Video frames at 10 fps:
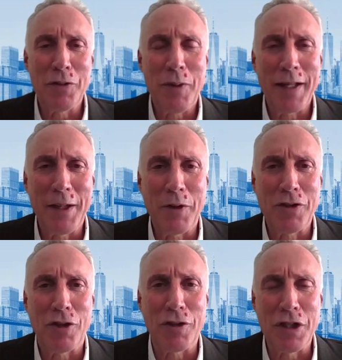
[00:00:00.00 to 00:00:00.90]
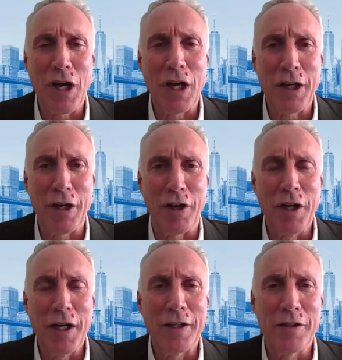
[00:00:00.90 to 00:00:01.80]
is why I think we're sort of stuck here,
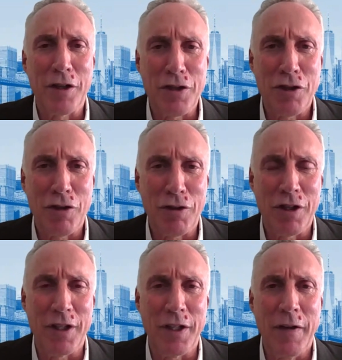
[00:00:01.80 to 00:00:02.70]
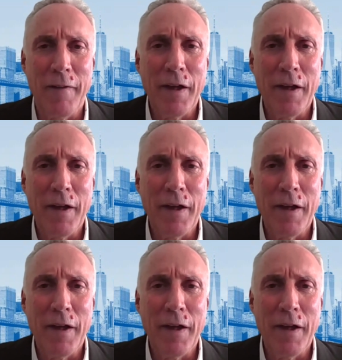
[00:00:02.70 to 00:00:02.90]
this uncertainty,